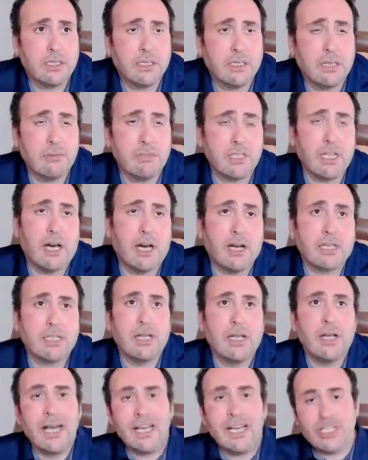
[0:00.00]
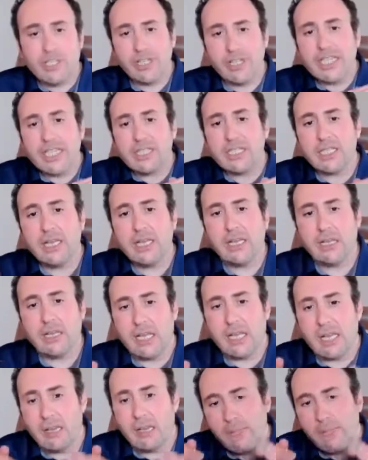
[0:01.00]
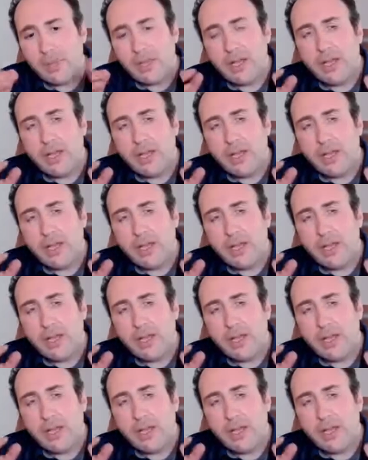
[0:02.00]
same stocks. So that's skin in the game.